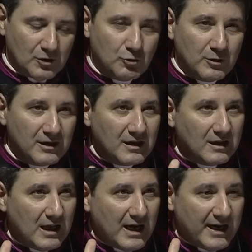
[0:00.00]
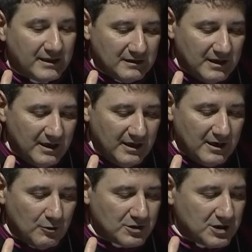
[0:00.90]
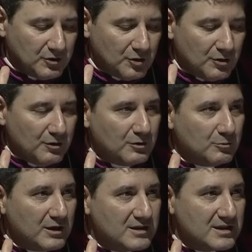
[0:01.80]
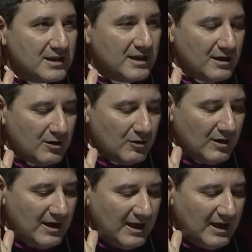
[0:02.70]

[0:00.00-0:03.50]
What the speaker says: To incline the ear is to turn one's ear